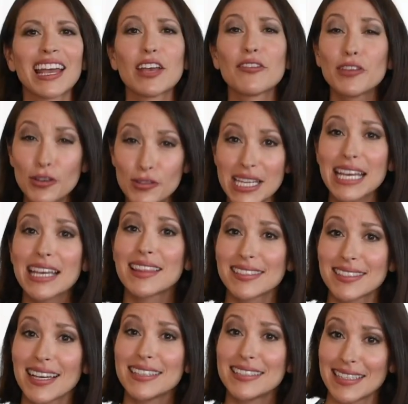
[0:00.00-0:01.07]
If you take
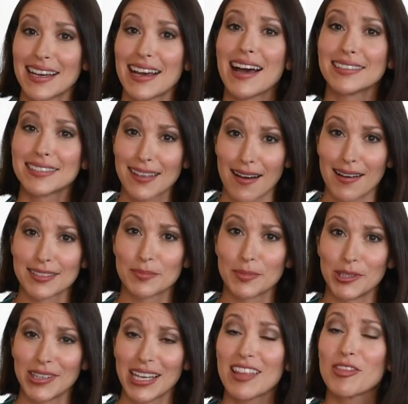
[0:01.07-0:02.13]
this idea as
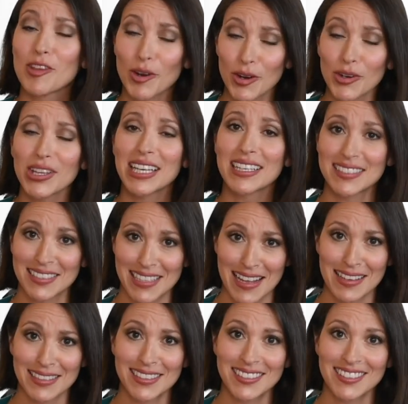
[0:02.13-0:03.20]
gospel in the earliest
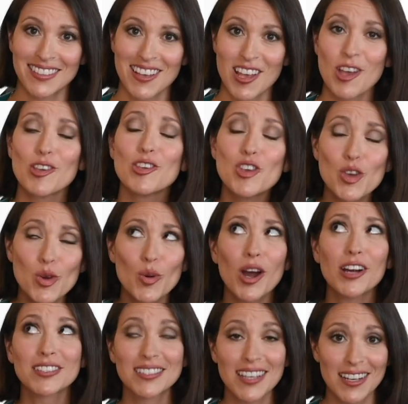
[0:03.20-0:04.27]
days, you
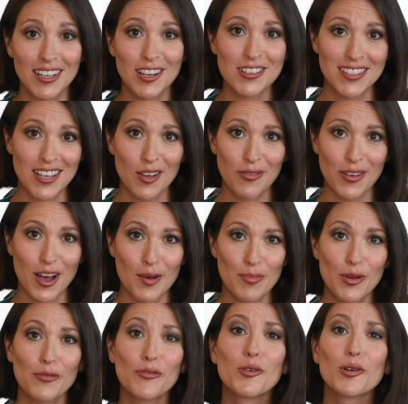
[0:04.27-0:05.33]
are setting yourself
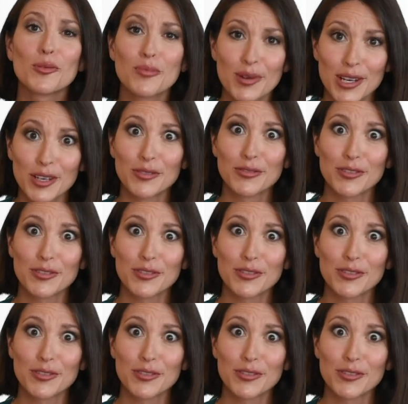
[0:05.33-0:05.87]
up for real